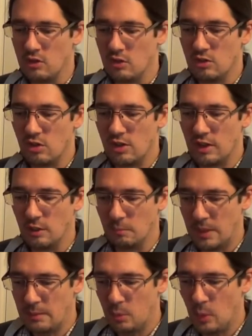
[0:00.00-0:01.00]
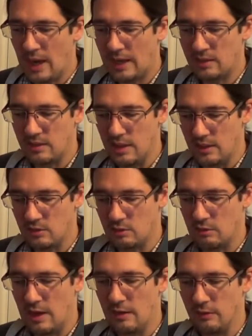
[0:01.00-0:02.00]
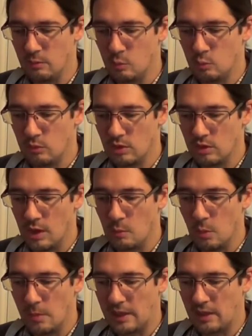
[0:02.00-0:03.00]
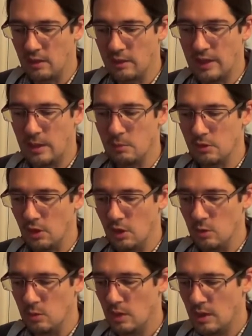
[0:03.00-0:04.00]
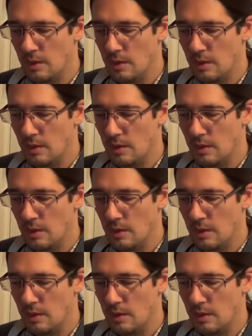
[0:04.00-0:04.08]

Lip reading: and just to think that people had this around the time we're making our game. So,